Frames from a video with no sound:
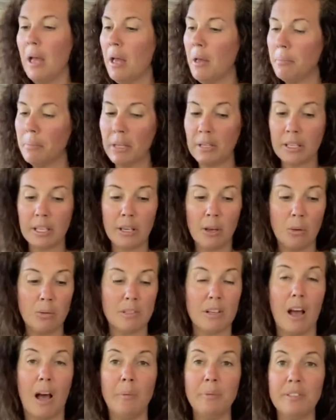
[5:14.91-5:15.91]
Milky oat
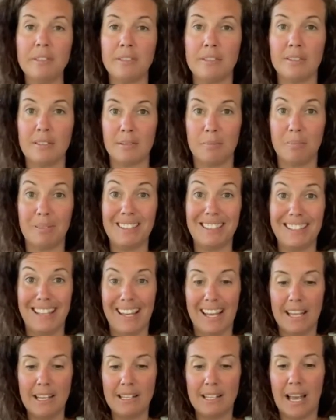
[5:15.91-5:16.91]
tops is the same
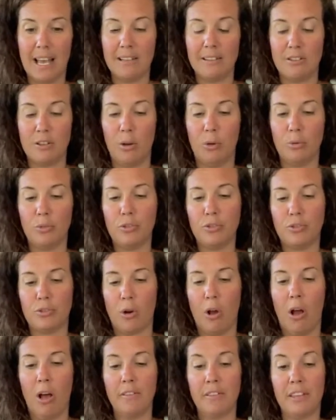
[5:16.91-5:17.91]
plant as the oat
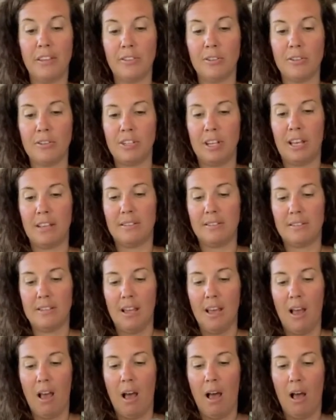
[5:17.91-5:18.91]
straw. These are just
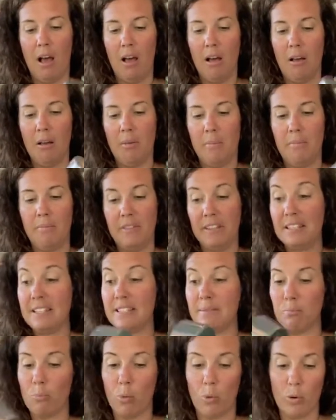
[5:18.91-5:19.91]

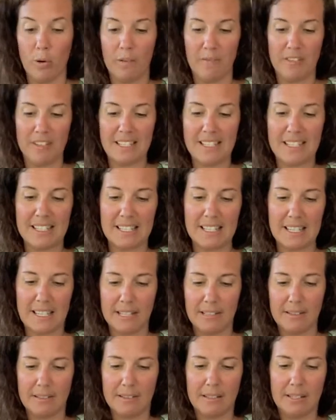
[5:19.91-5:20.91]
more of the
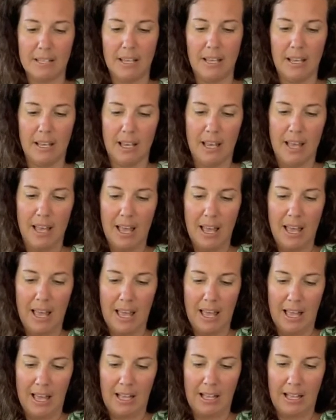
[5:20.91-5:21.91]
seeds.
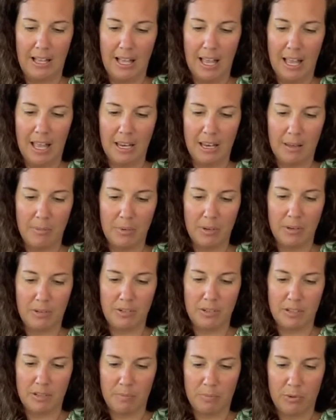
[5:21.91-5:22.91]
And I'm gonna
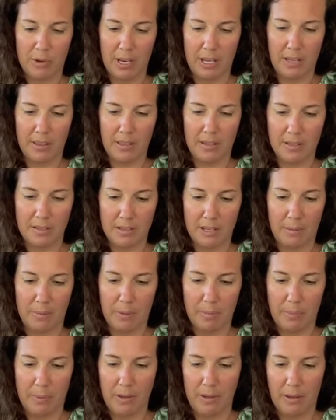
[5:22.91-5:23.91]
just break these up
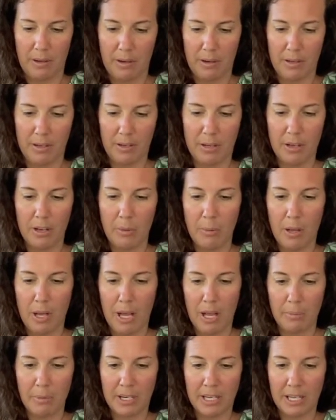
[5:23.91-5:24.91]
apart. You know what,
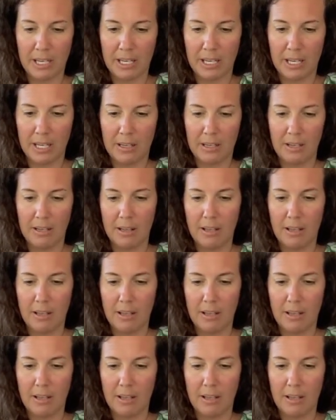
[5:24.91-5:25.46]
I'm gonna need,